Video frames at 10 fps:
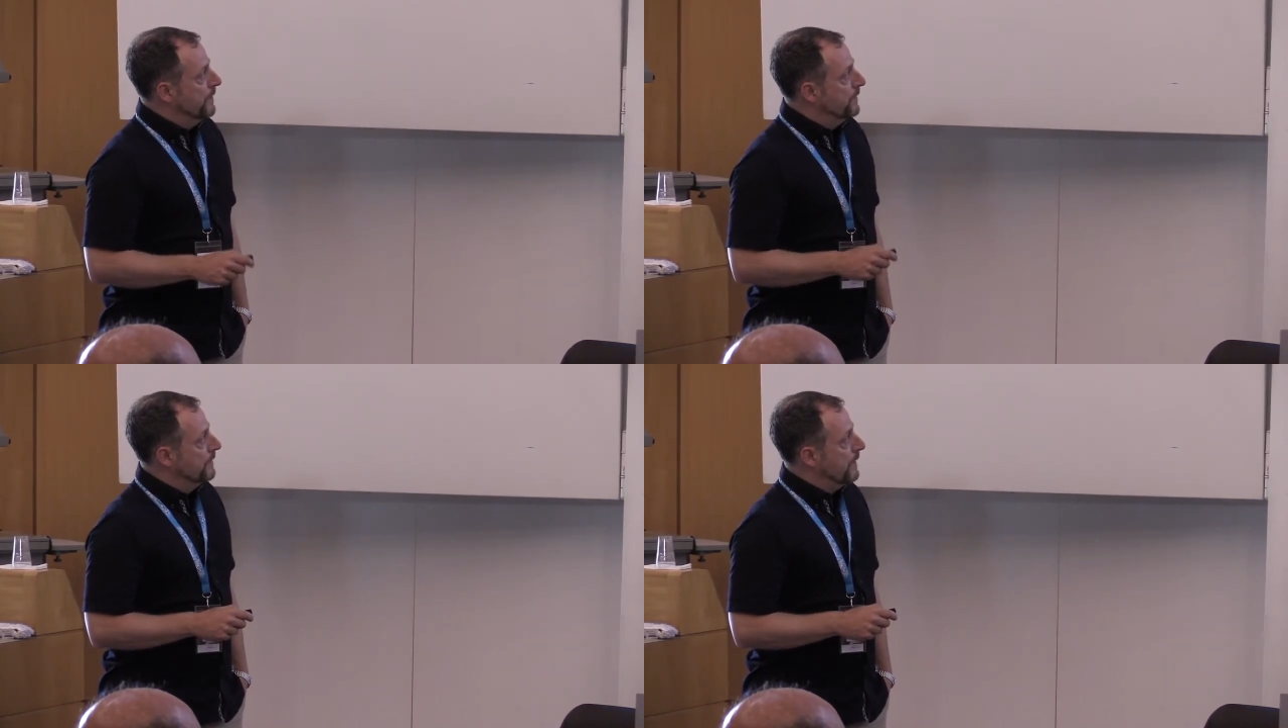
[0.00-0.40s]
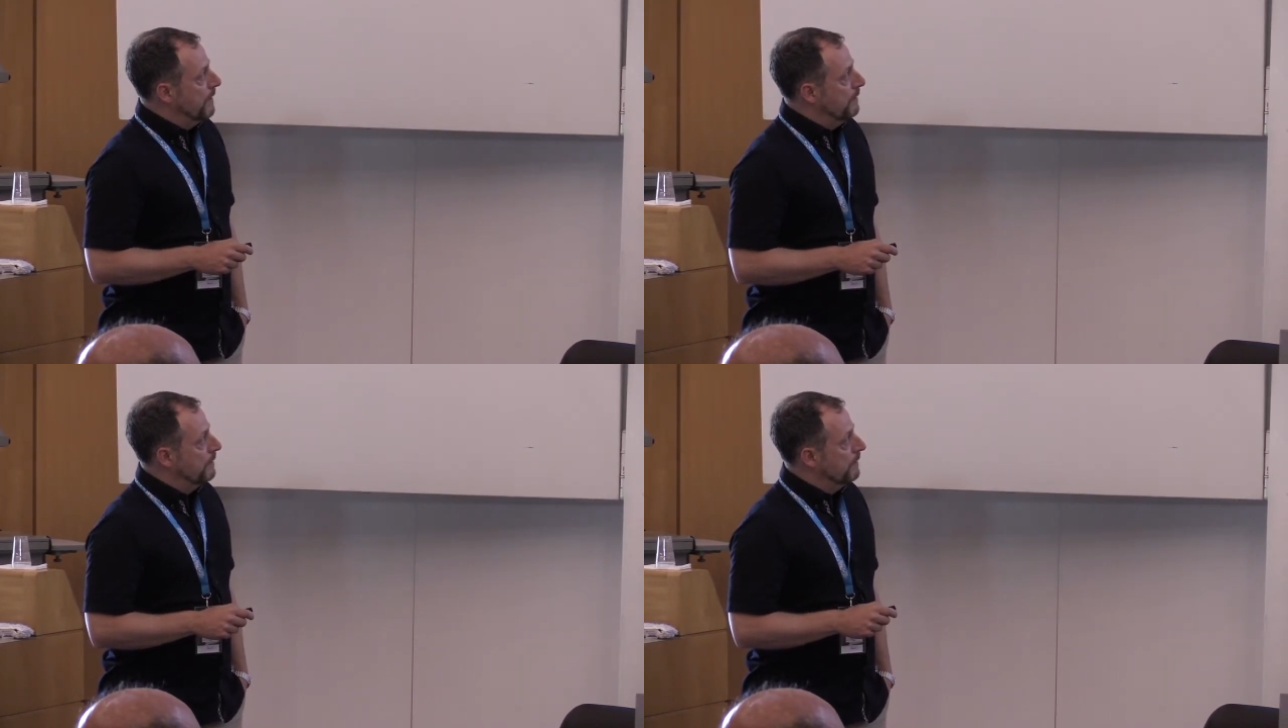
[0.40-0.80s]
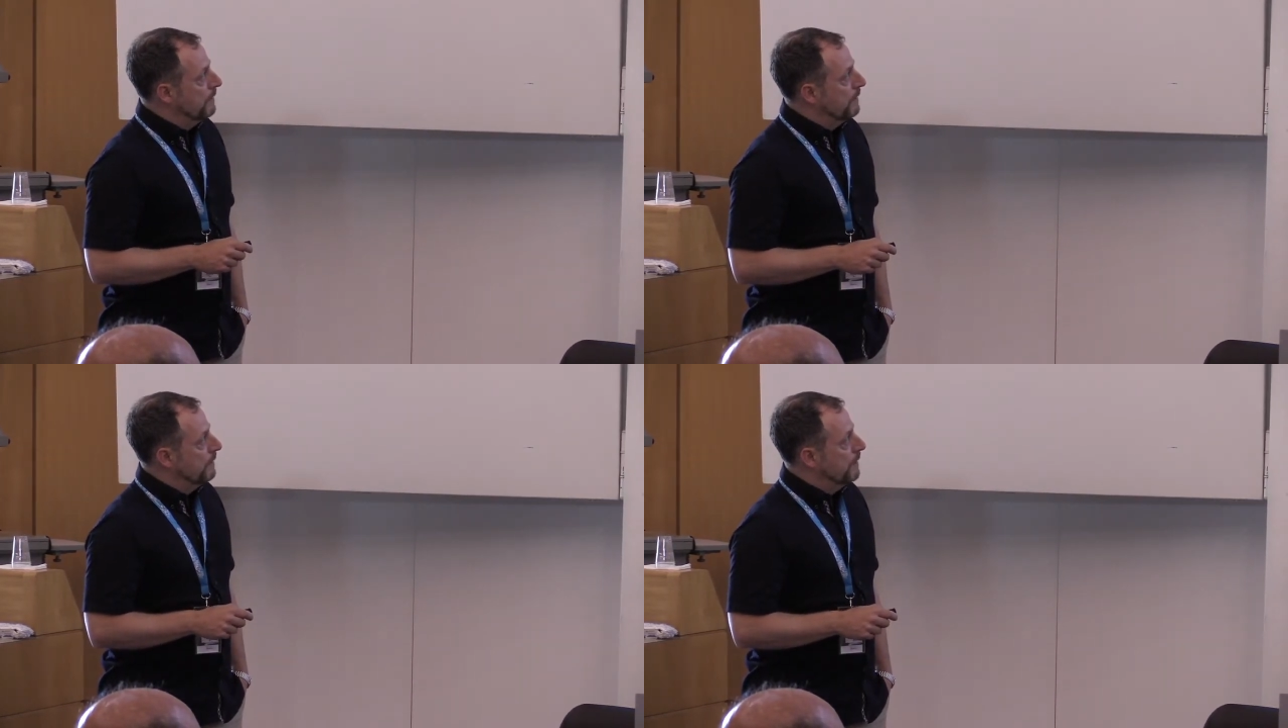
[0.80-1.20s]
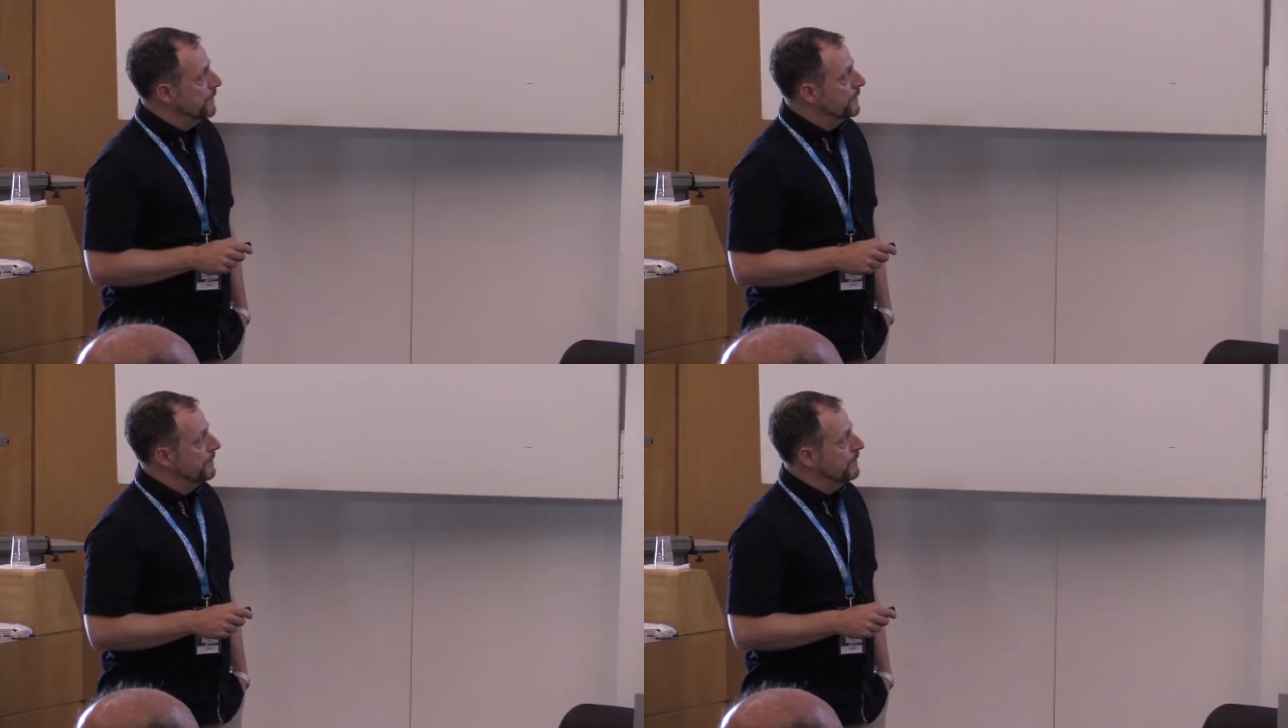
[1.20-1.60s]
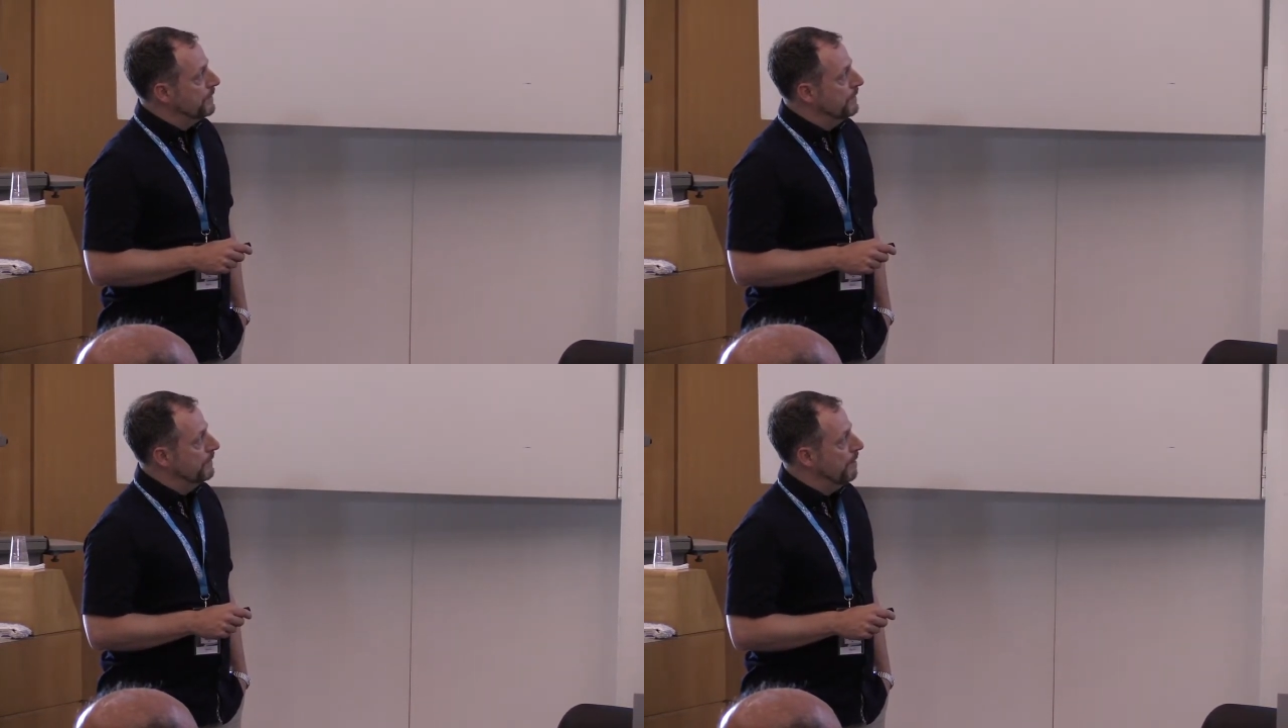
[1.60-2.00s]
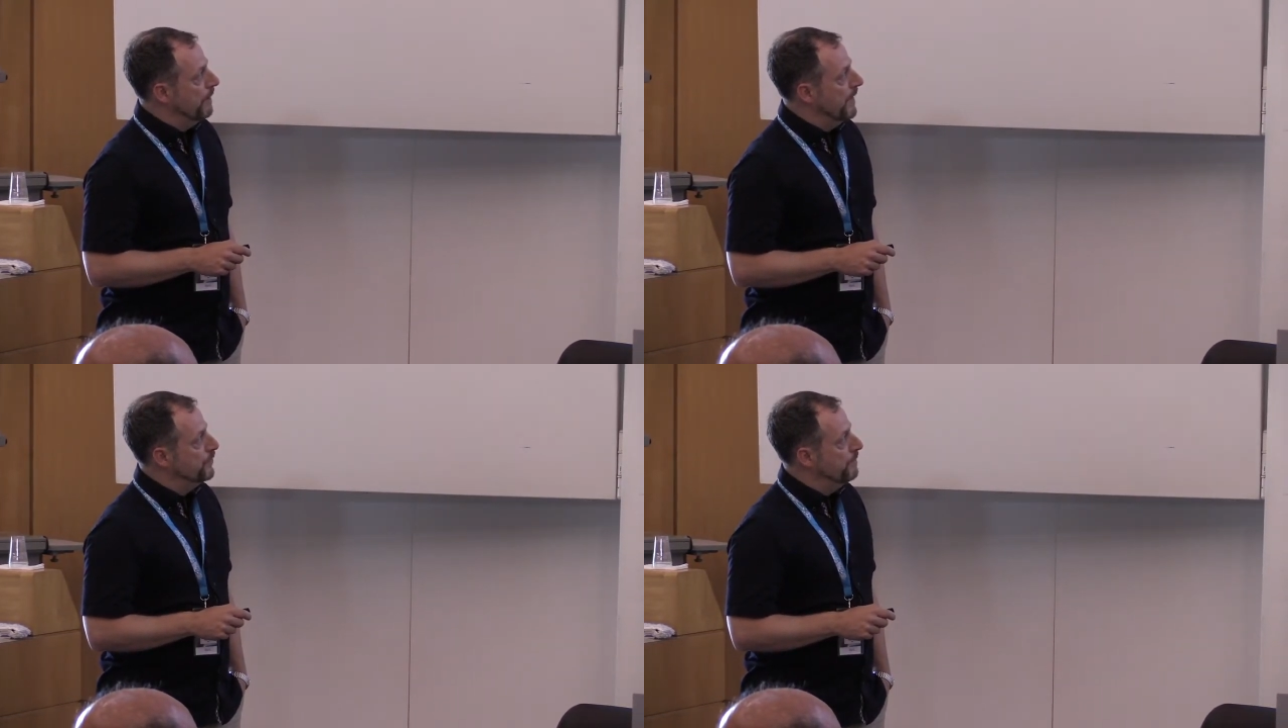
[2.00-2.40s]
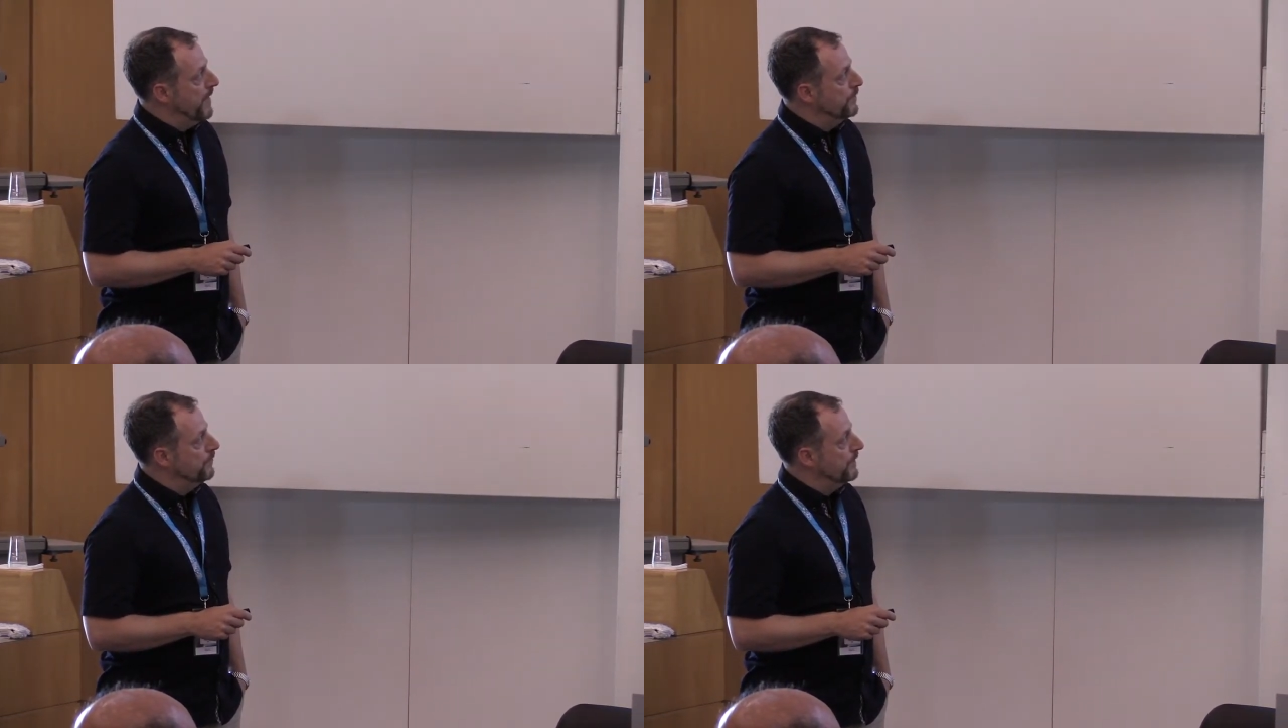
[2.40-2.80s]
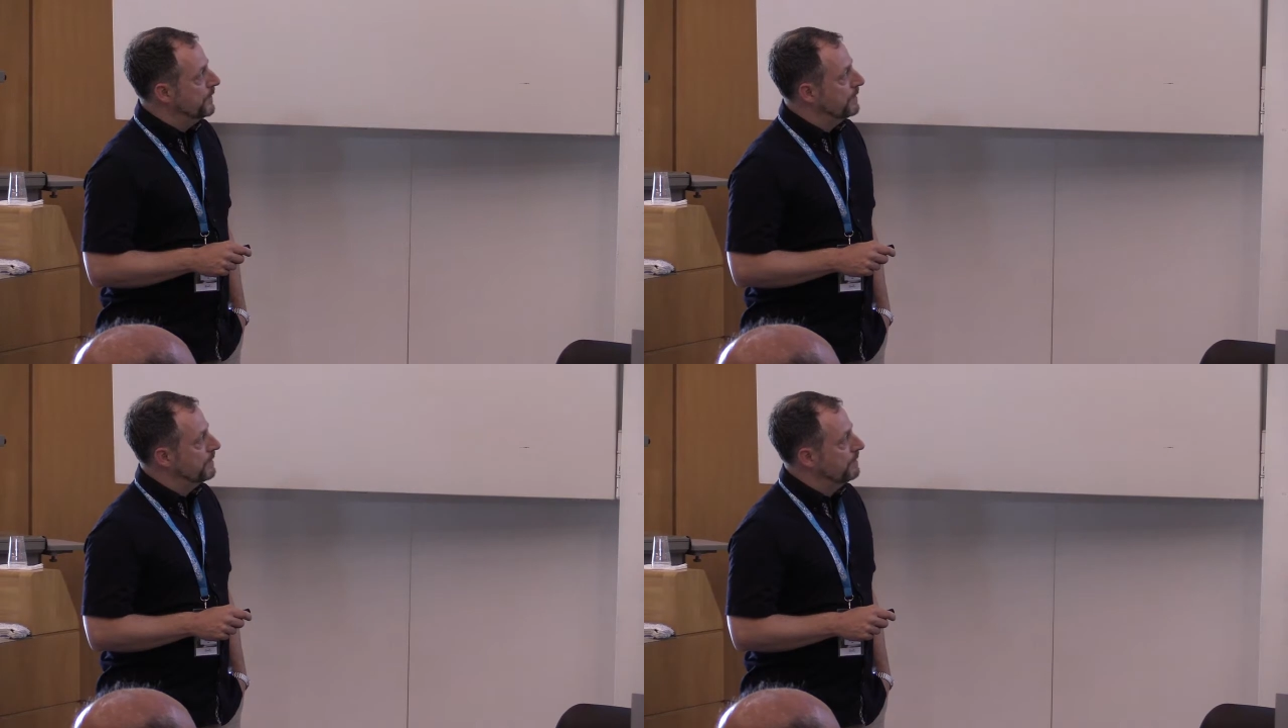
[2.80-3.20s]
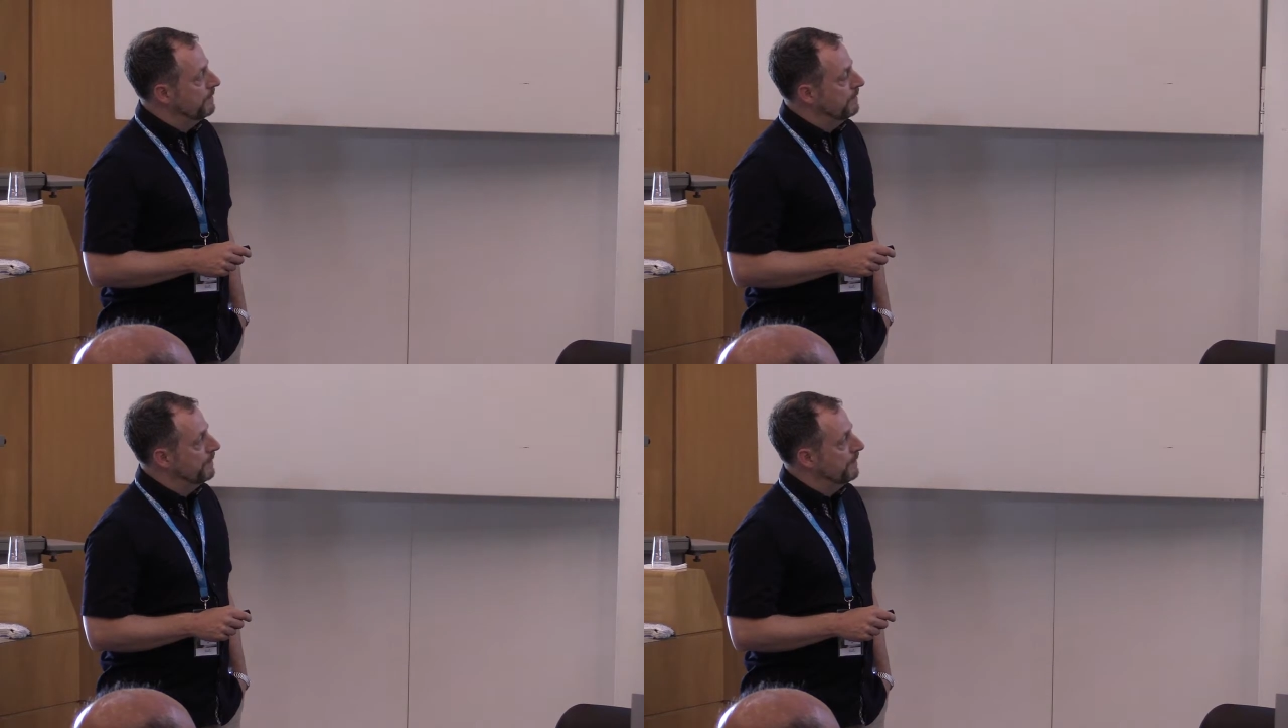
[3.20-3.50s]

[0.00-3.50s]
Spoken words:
This is a constant correlation matrix.